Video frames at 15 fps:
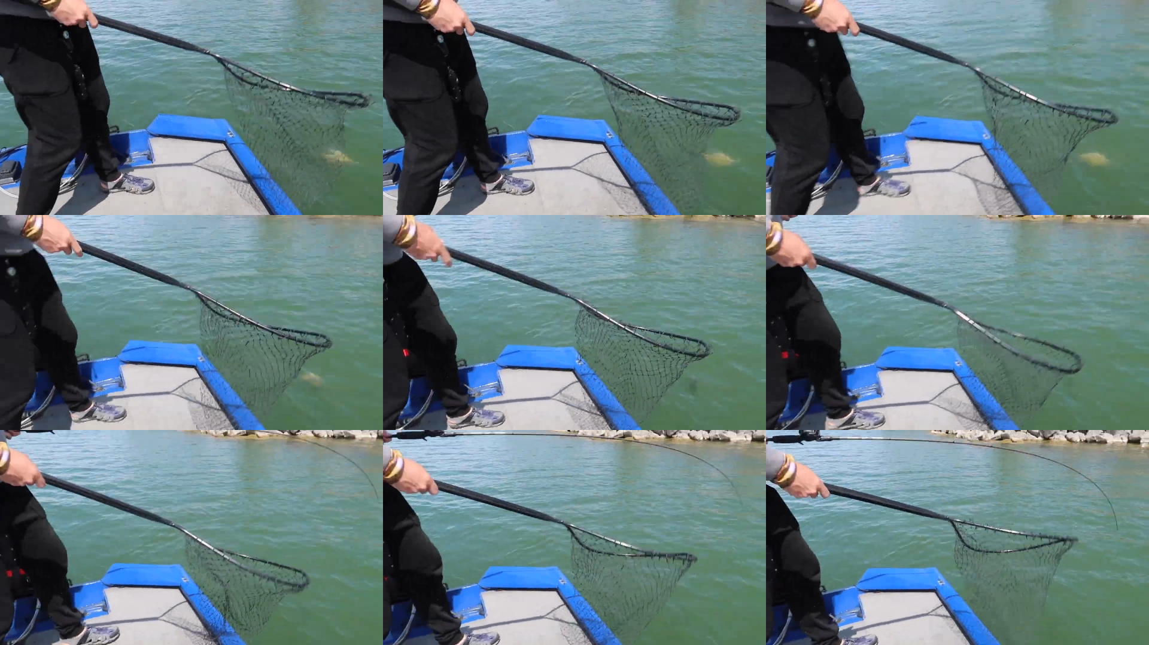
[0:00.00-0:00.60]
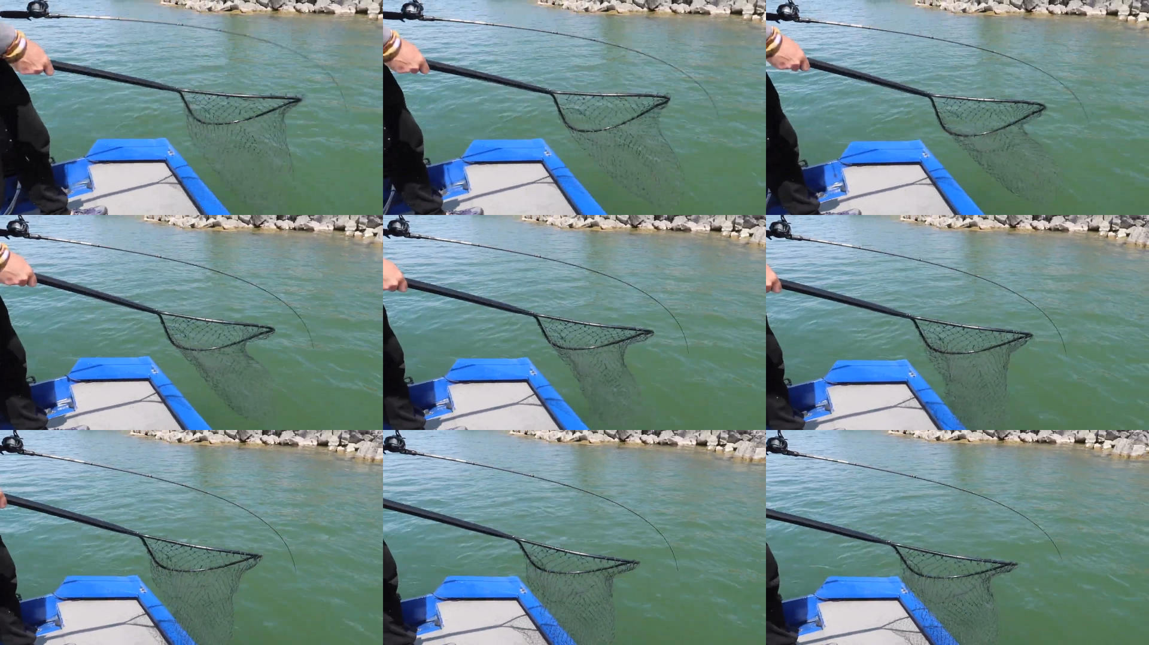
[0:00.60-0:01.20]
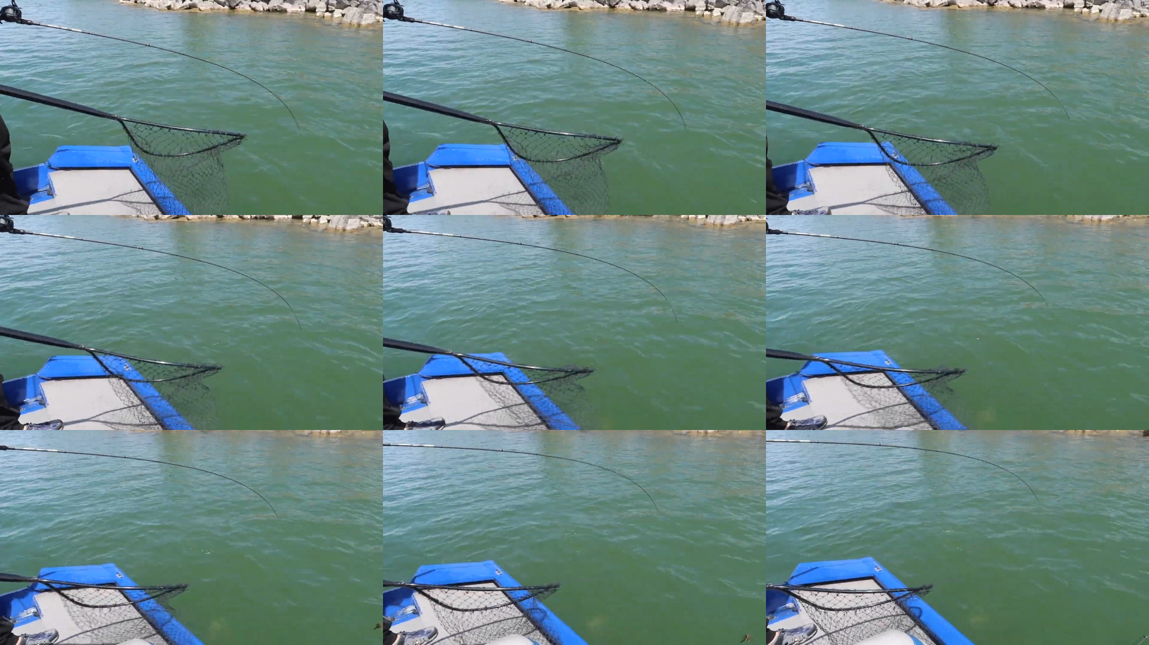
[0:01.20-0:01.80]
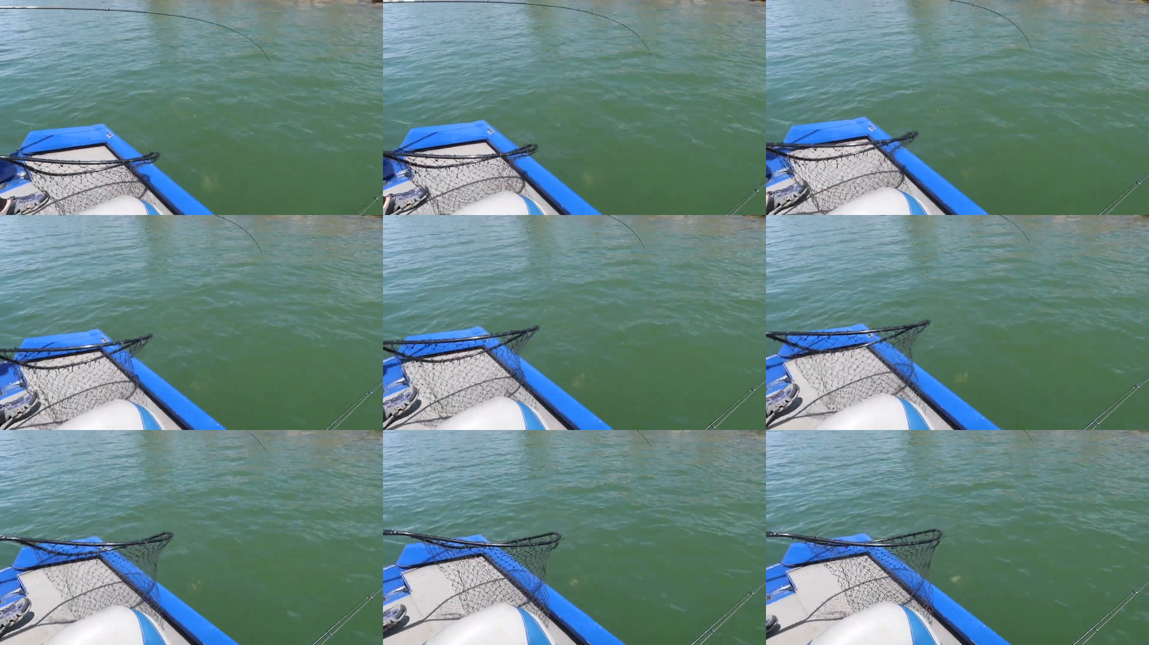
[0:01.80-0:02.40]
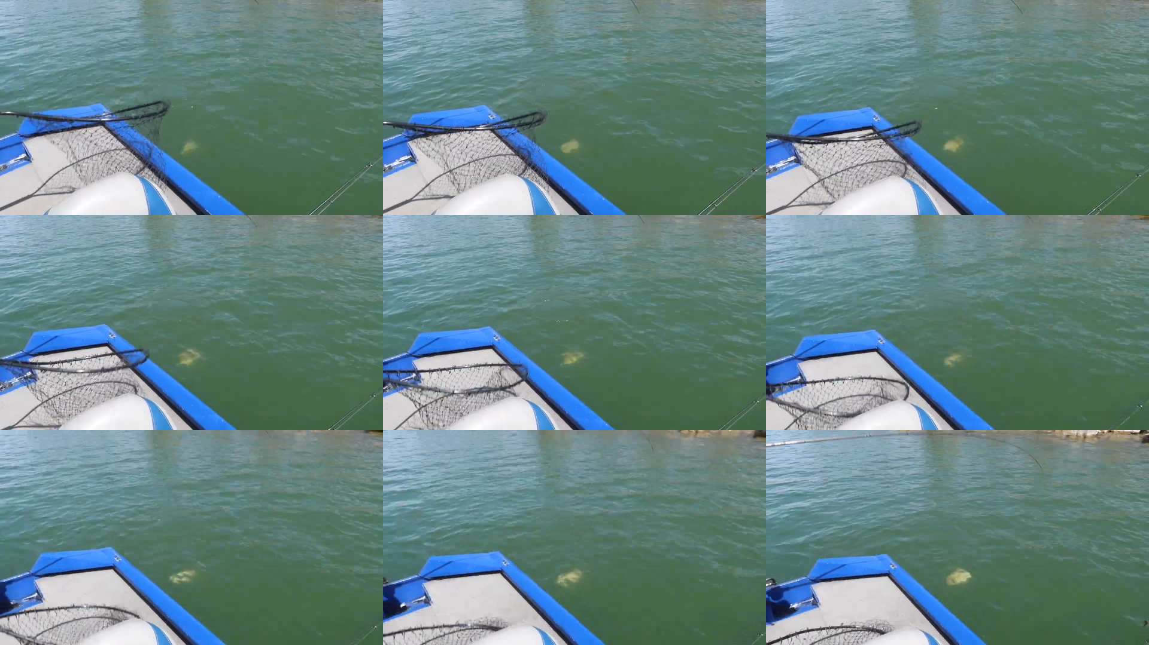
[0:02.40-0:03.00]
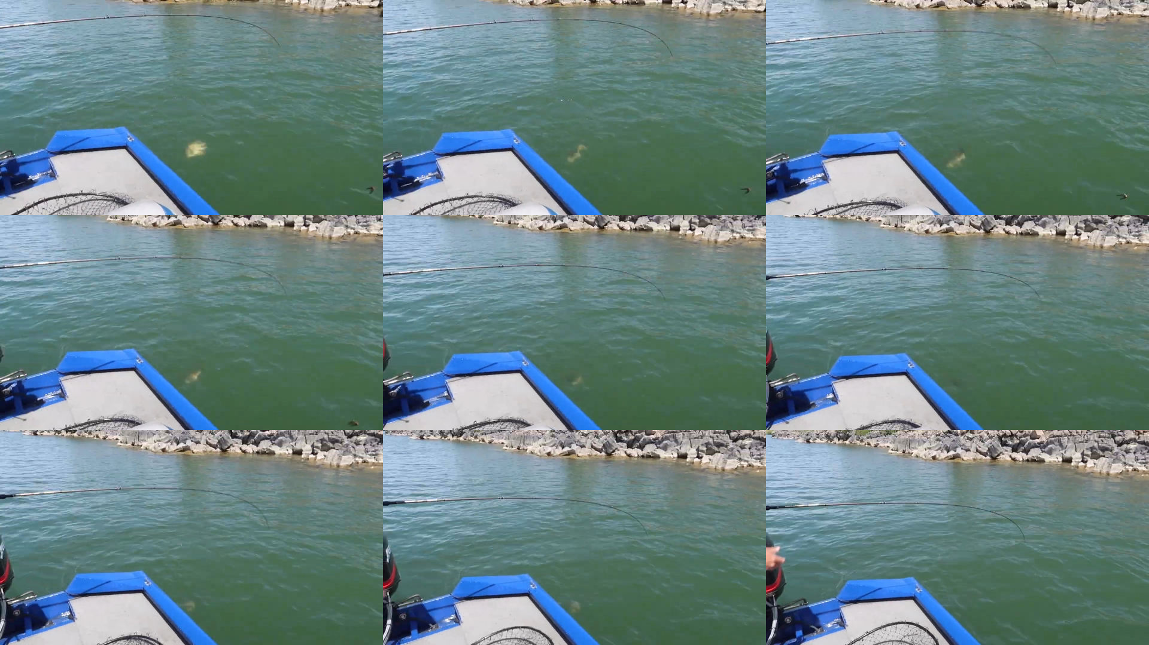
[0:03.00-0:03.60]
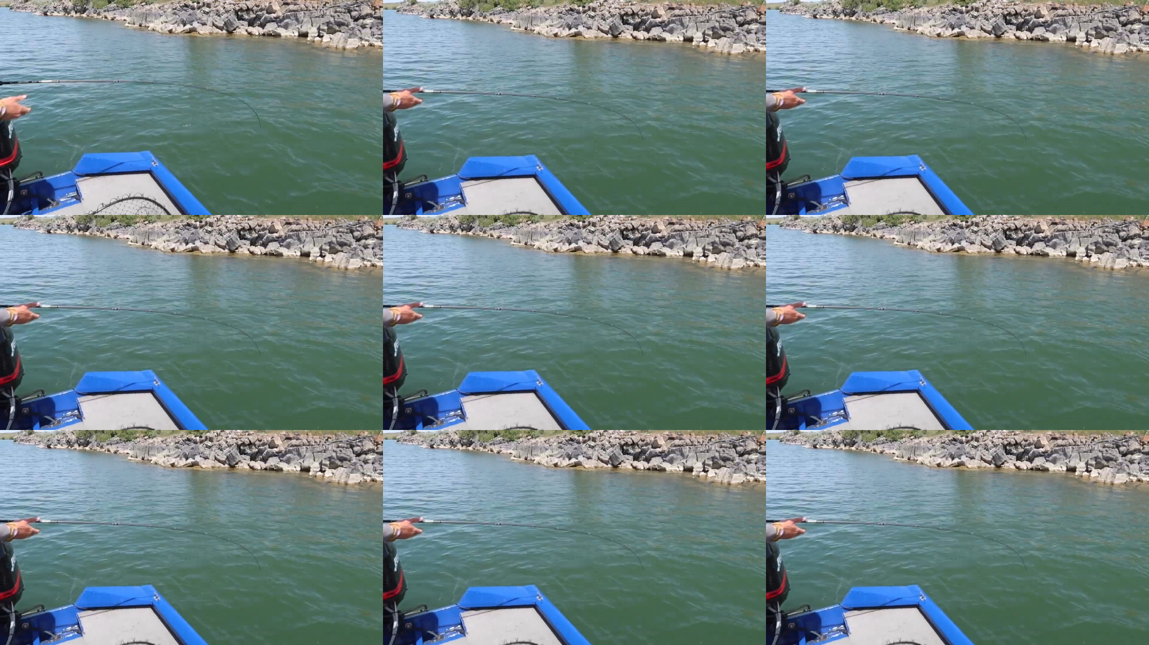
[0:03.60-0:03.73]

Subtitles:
[unreadable: no face in view]